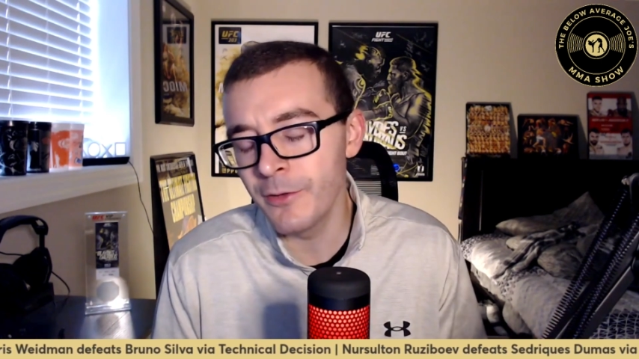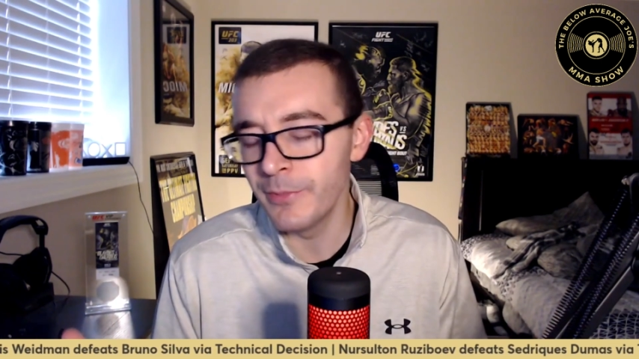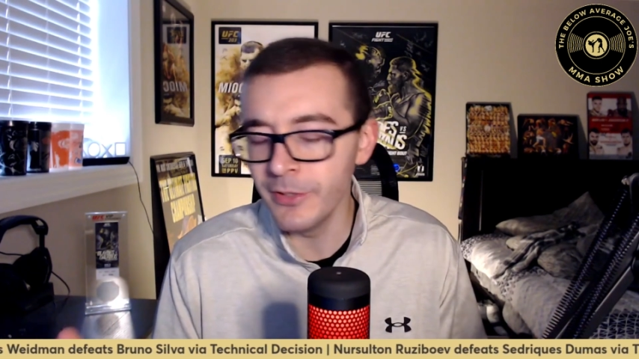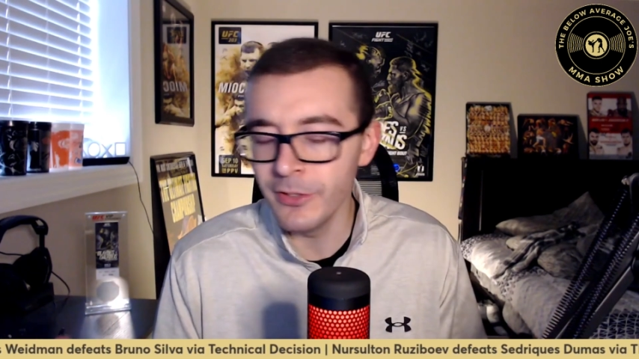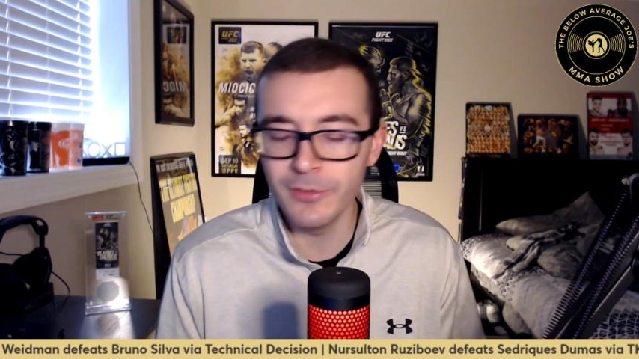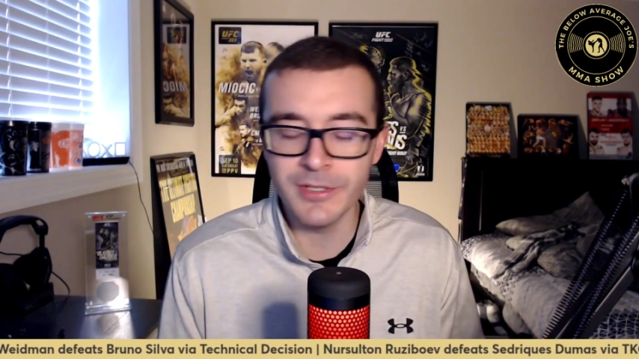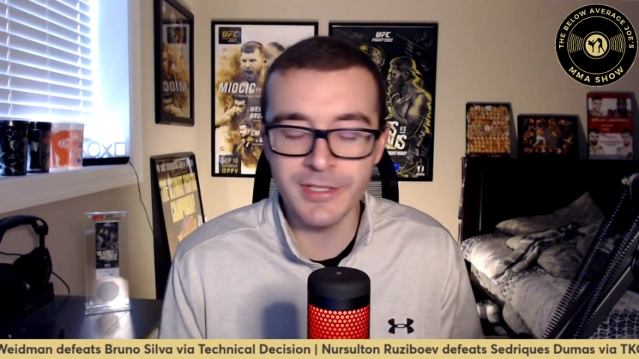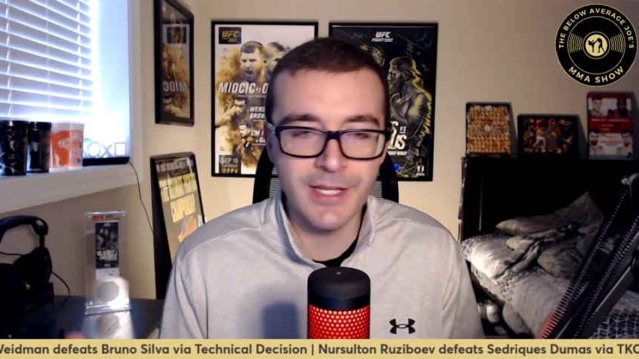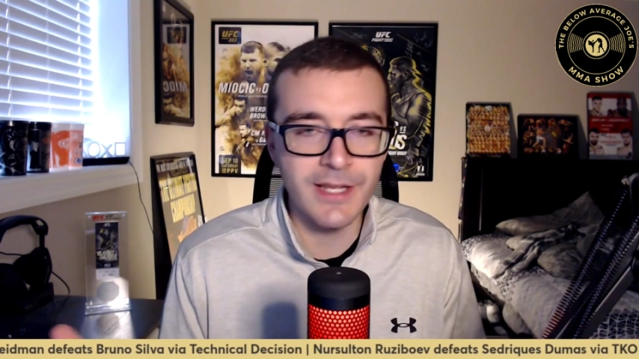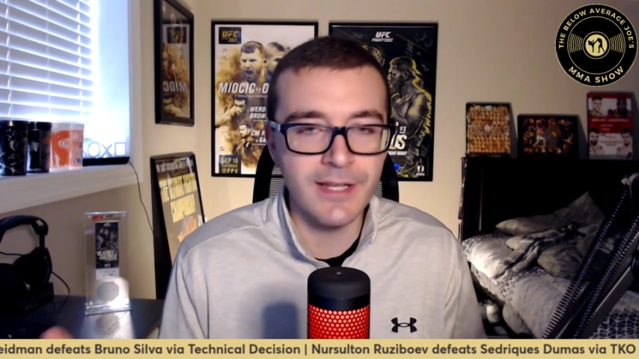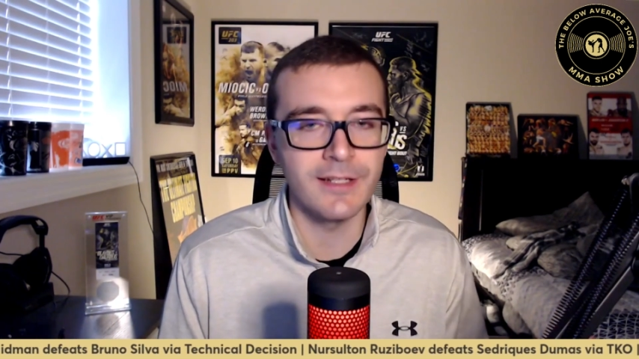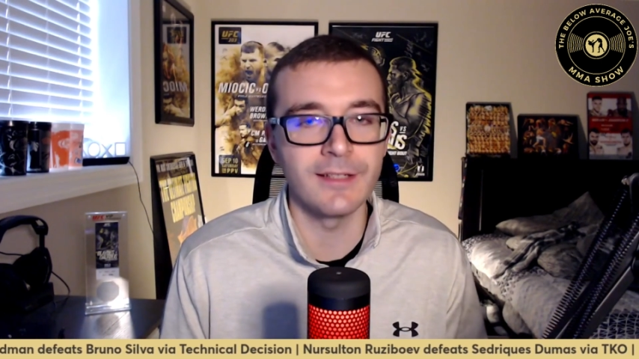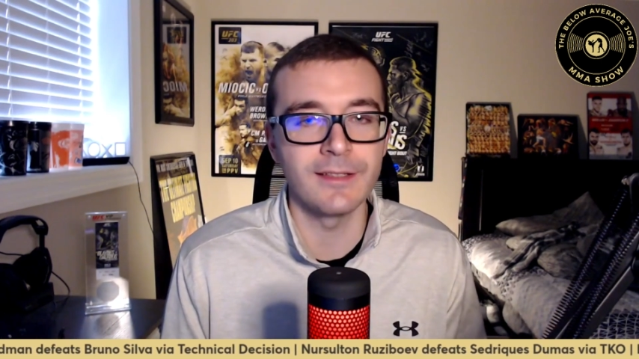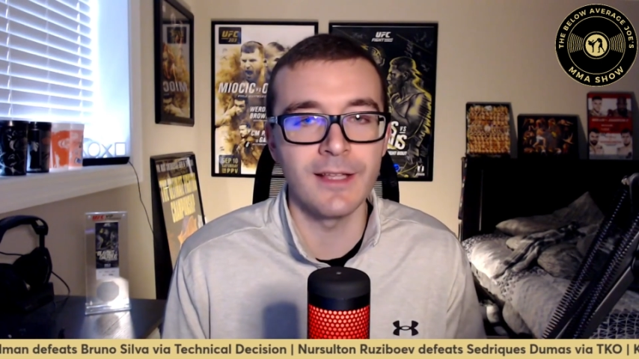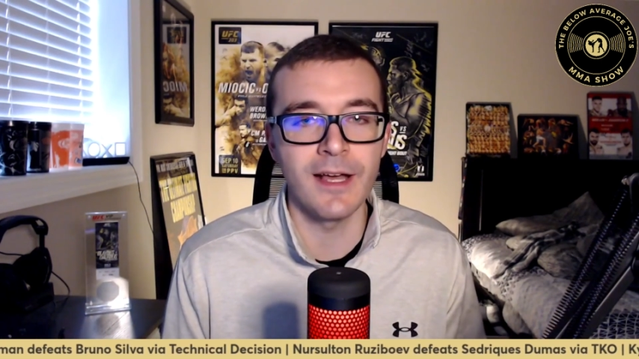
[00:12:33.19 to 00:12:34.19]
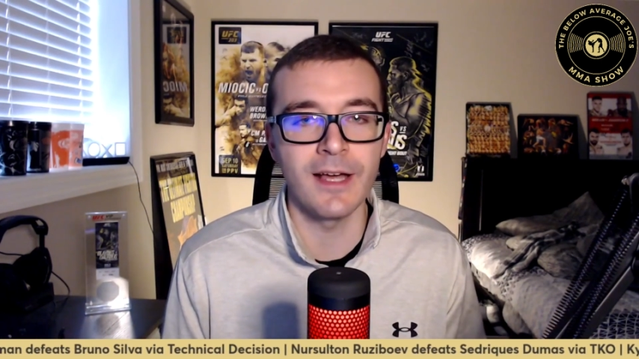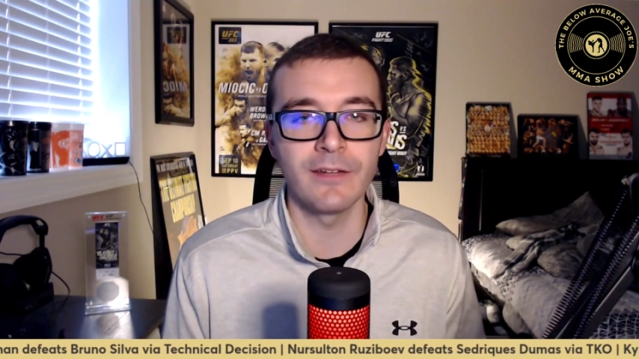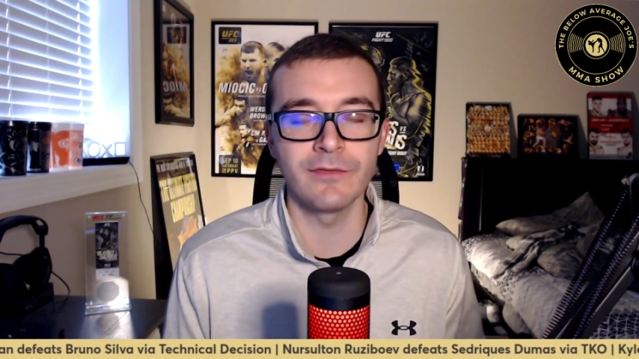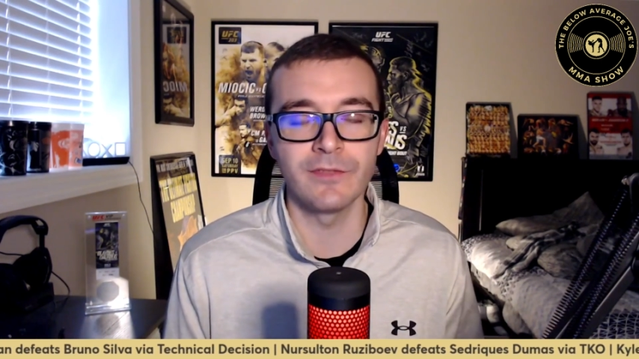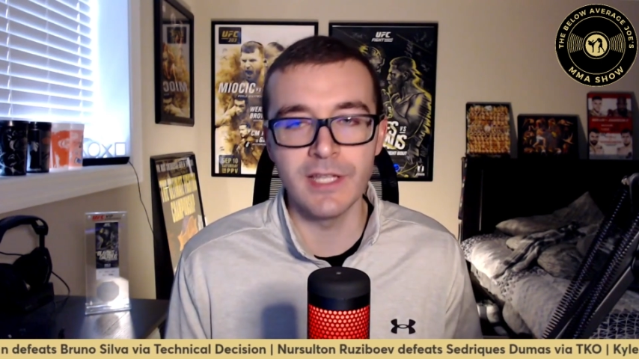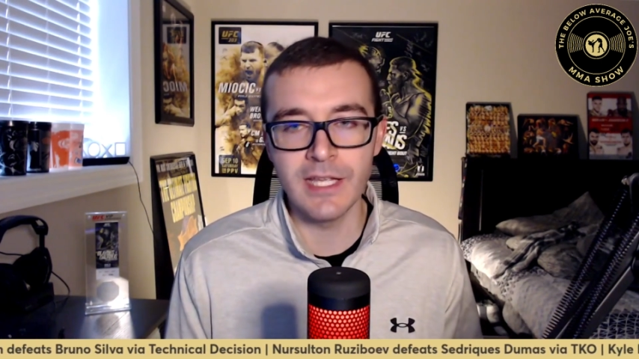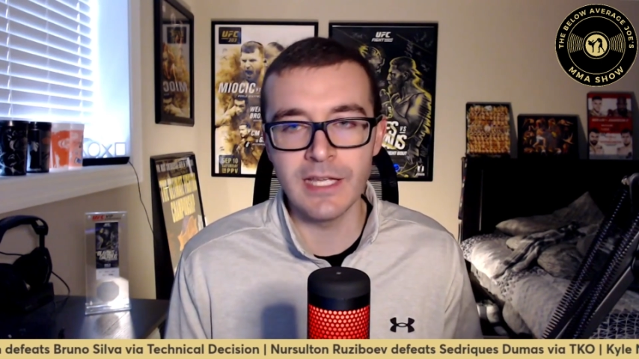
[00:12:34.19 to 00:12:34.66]
Bill was taking a lot
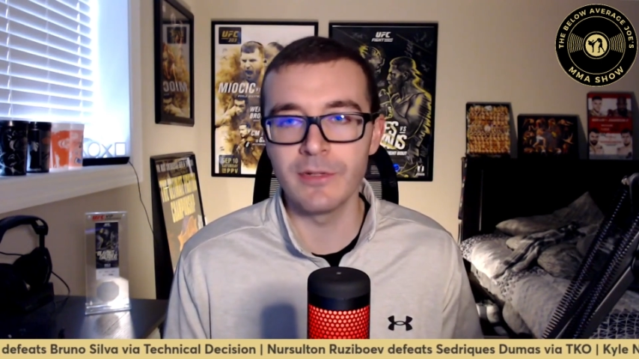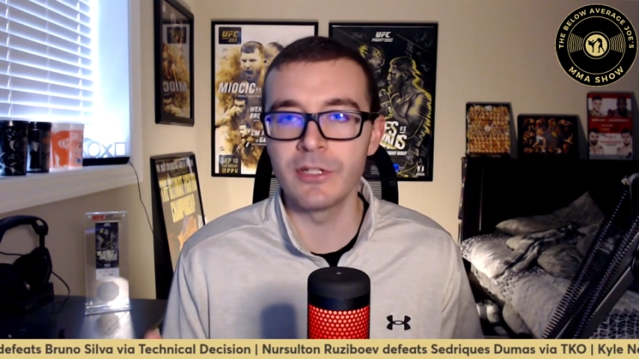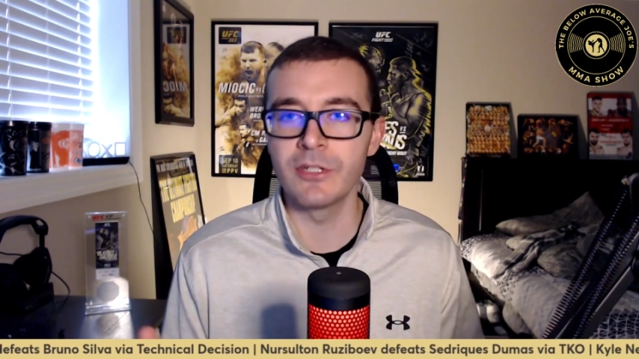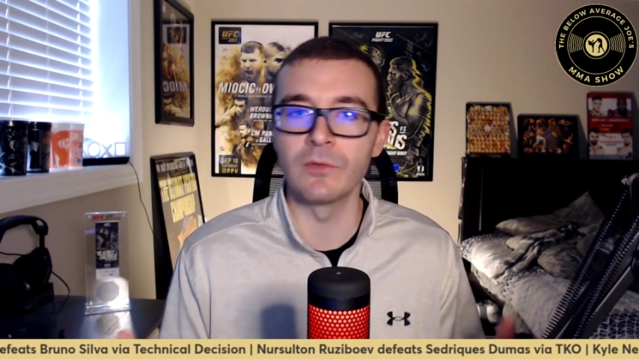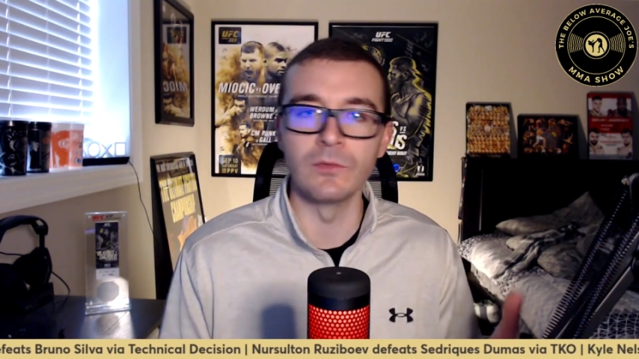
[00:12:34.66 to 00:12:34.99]
of damage,